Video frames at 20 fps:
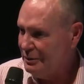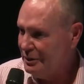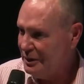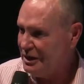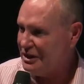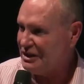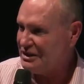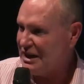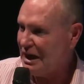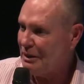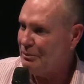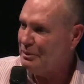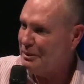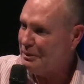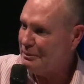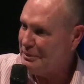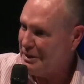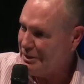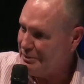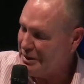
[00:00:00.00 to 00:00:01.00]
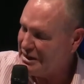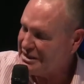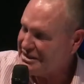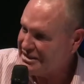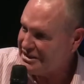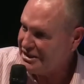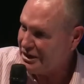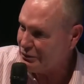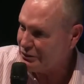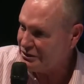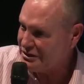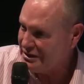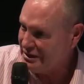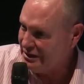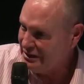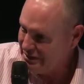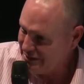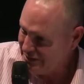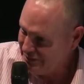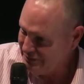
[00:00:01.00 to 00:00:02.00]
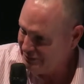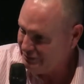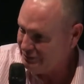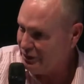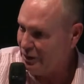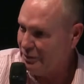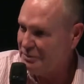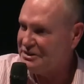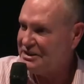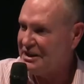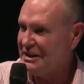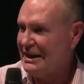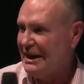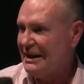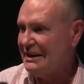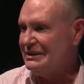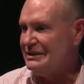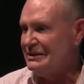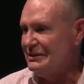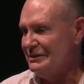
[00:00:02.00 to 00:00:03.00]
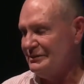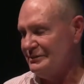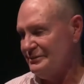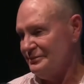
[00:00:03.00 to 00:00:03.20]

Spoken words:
because I'll be missing yous from tonight.